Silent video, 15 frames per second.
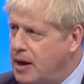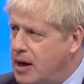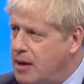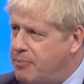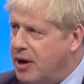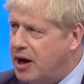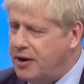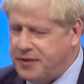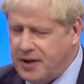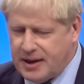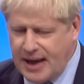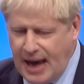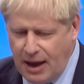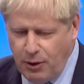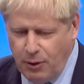Because it
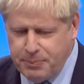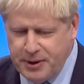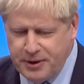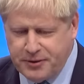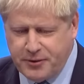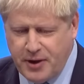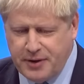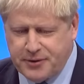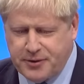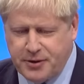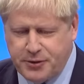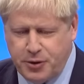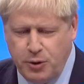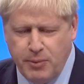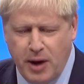cannot be stressed
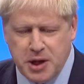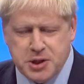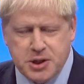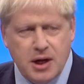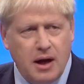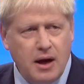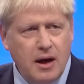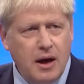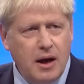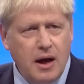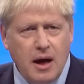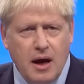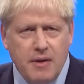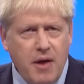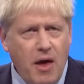too much
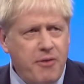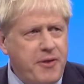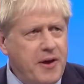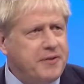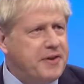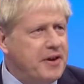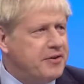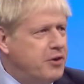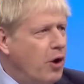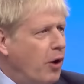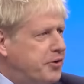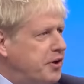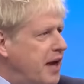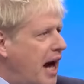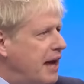that this is not
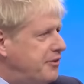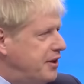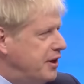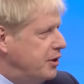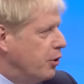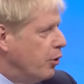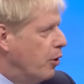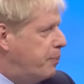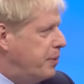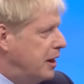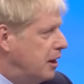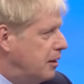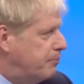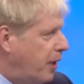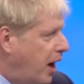an
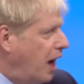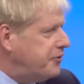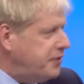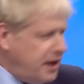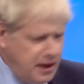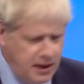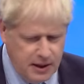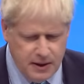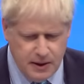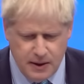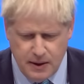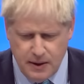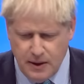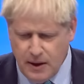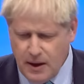anti-European party.
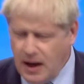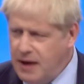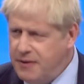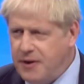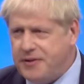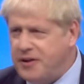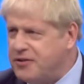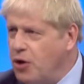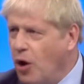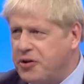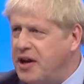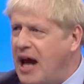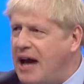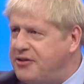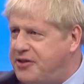This is not an
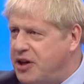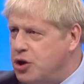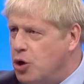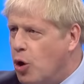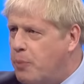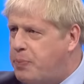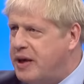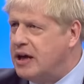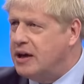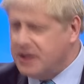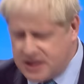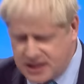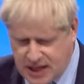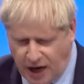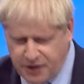anti-European
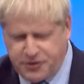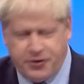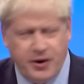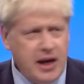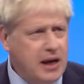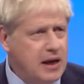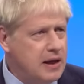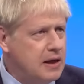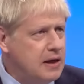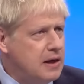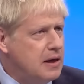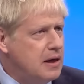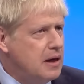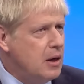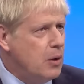country.
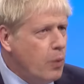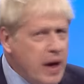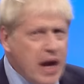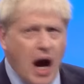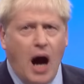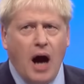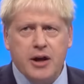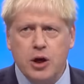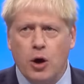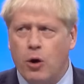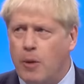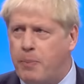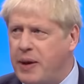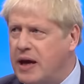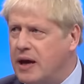We are
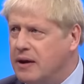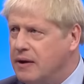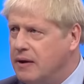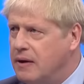European.